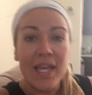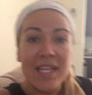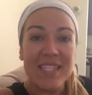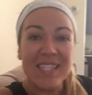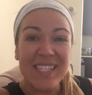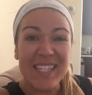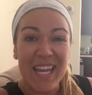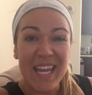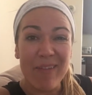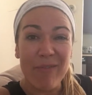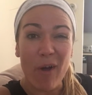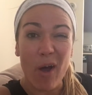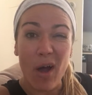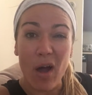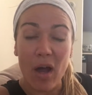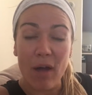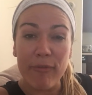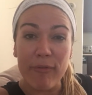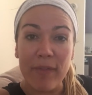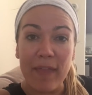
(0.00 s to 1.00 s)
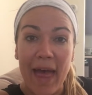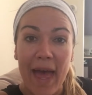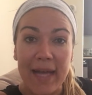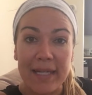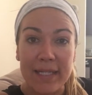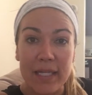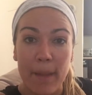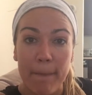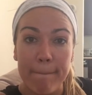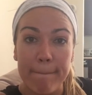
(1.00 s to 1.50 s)
stave off
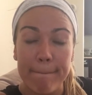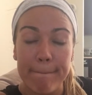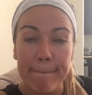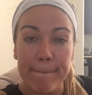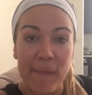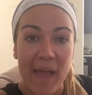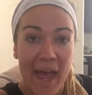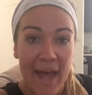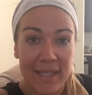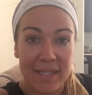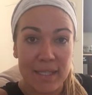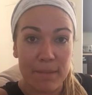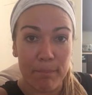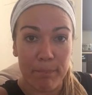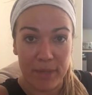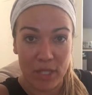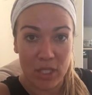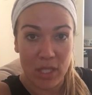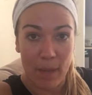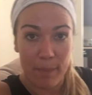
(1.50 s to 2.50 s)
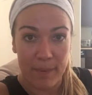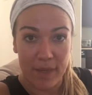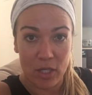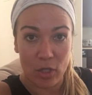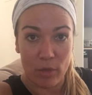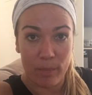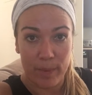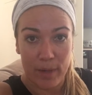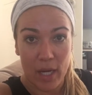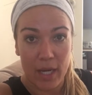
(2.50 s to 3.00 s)
lactic acid buildup in
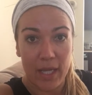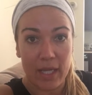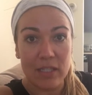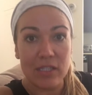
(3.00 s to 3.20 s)
your body.